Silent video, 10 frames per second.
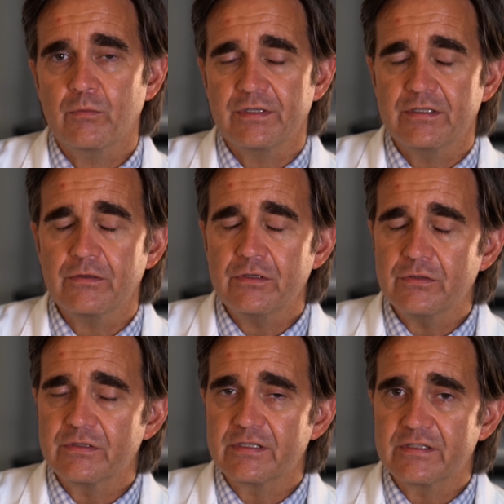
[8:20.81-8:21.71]
we still
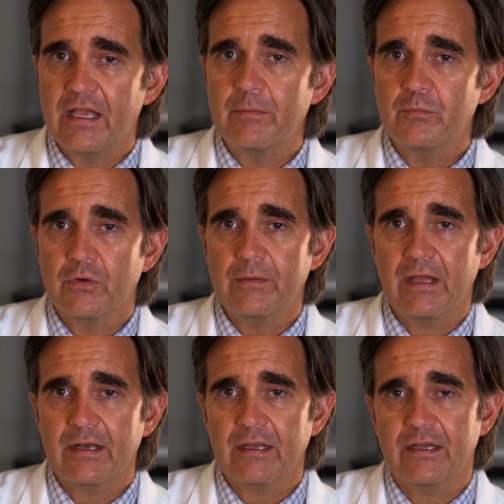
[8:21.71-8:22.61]
use the same
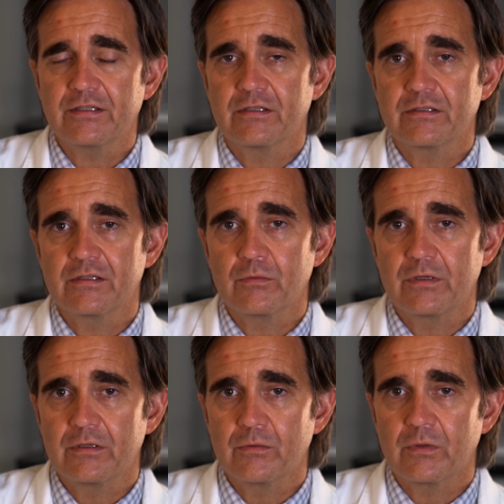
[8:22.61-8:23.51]
pre-medications that we
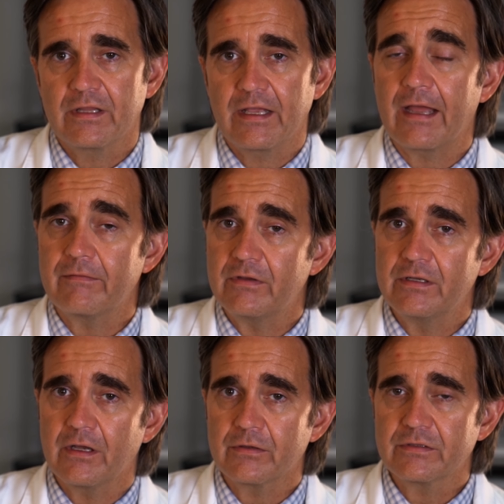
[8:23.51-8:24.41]
do with the IV
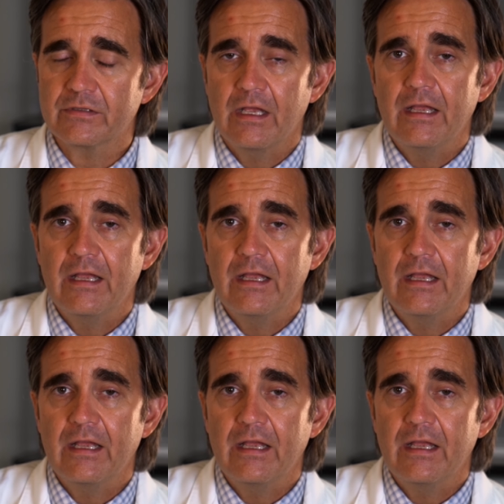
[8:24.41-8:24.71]
dose.